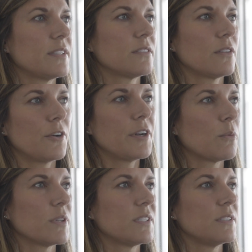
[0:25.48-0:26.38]
It's
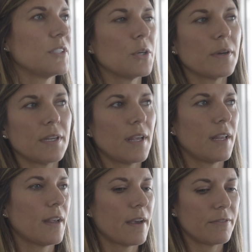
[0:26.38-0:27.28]
learning what to do and,
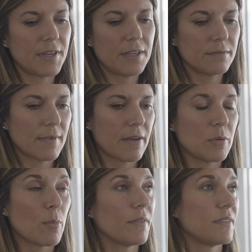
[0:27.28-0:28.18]
and every
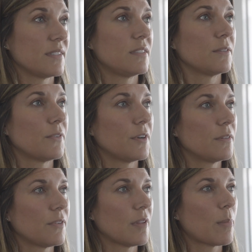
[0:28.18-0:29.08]
every month is
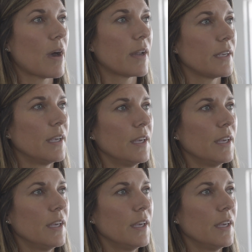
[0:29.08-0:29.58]
different right. for the body.